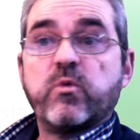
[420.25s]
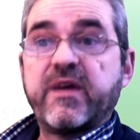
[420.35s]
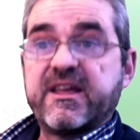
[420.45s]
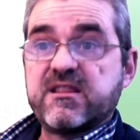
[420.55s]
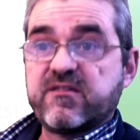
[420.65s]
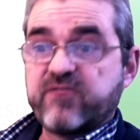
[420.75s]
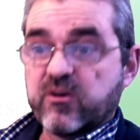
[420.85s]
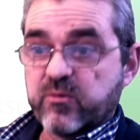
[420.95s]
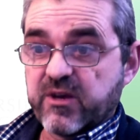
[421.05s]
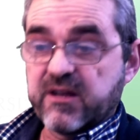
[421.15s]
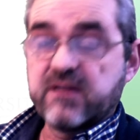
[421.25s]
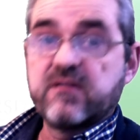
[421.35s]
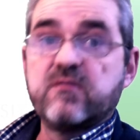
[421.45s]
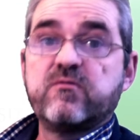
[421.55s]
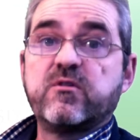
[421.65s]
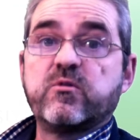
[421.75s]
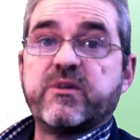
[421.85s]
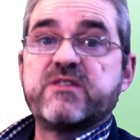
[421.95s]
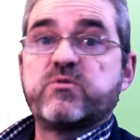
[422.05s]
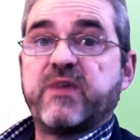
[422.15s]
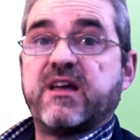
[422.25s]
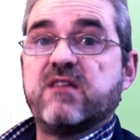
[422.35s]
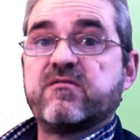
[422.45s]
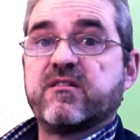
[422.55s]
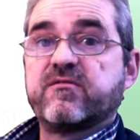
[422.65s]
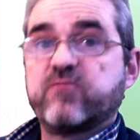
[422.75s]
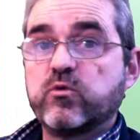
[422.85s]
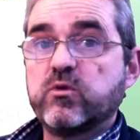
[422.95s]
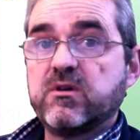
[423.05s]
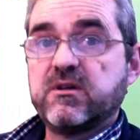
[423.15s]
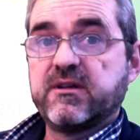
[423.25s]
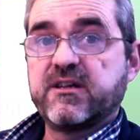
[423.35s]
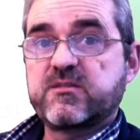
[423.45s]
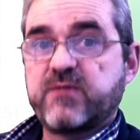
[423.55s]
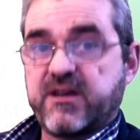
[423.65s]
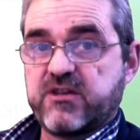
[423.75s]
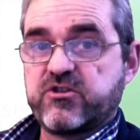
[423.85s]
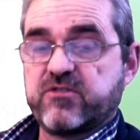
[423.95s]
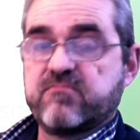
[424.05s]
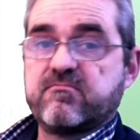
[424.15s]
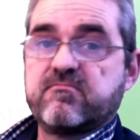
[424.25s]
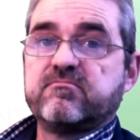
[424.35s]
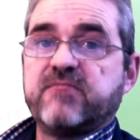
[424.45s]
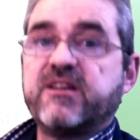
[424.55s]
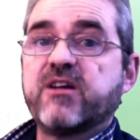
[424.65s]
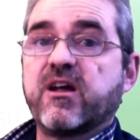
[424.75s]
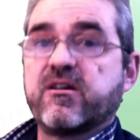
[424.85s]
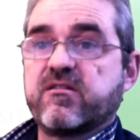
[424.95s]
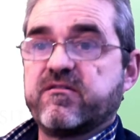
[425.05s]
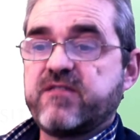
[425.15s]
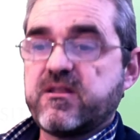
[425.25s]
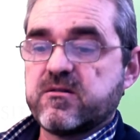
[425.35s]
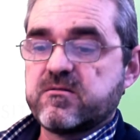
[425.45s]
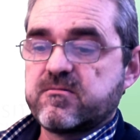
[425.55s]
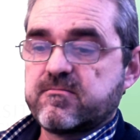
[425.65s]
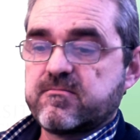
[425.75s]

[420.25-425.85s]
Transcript: we get the formula for which we gave a full explanation in another video.